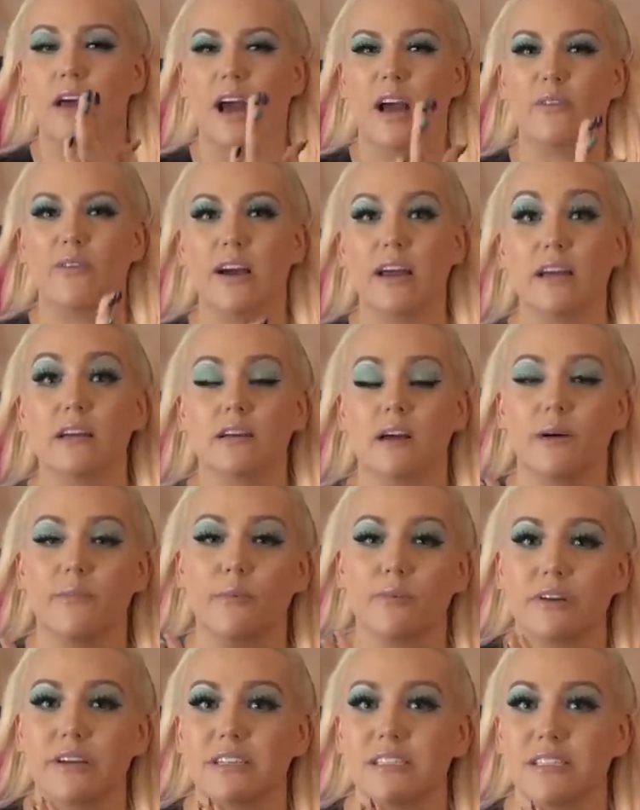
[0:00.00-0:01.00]
I've had a
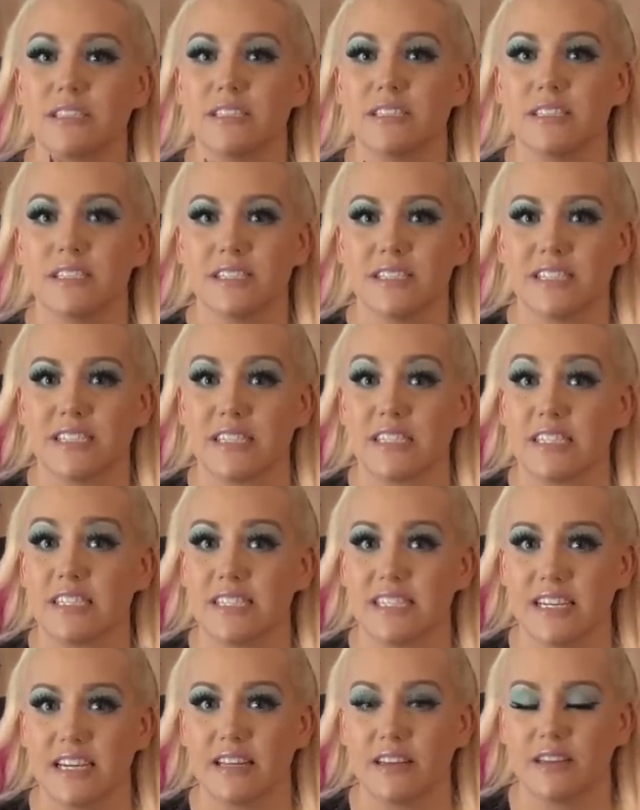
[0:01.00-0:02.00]
couple instances at the
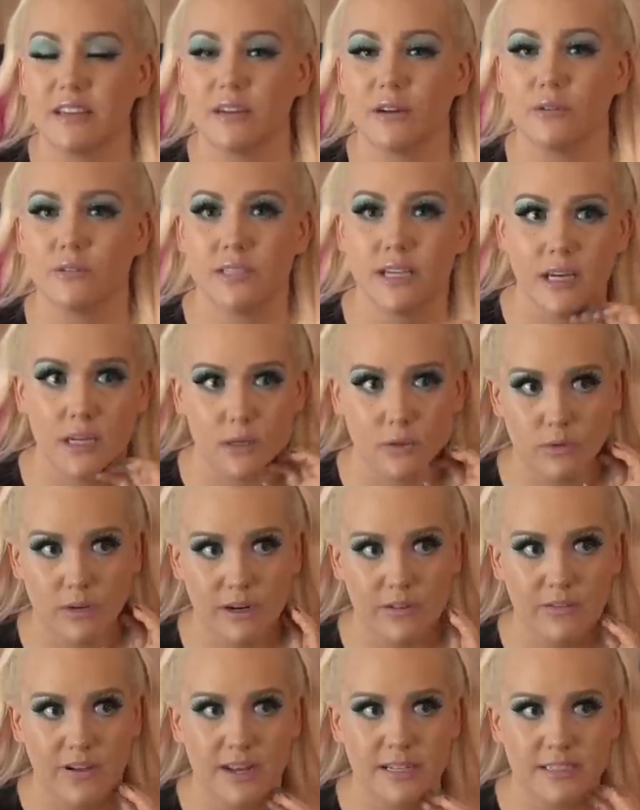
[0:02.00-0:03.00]
Stanley Hotel where
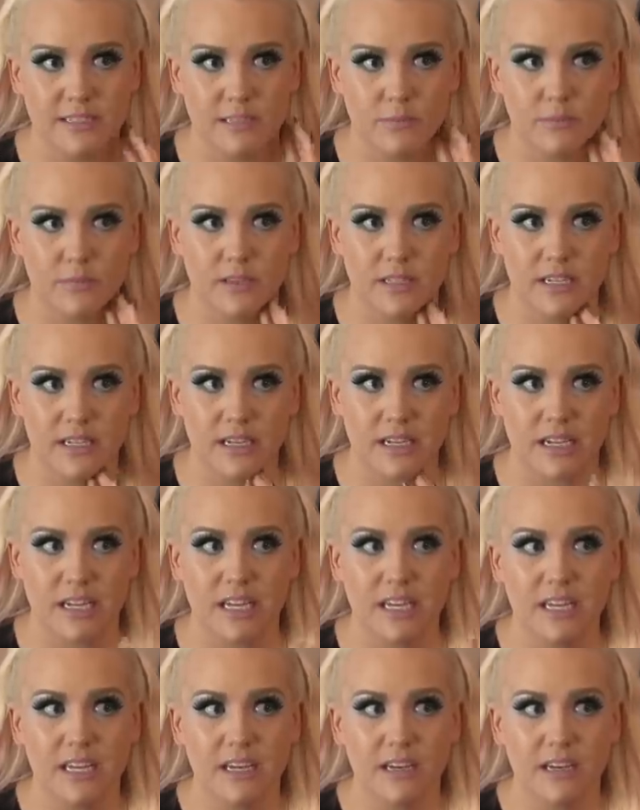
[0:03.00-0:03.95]
I've had something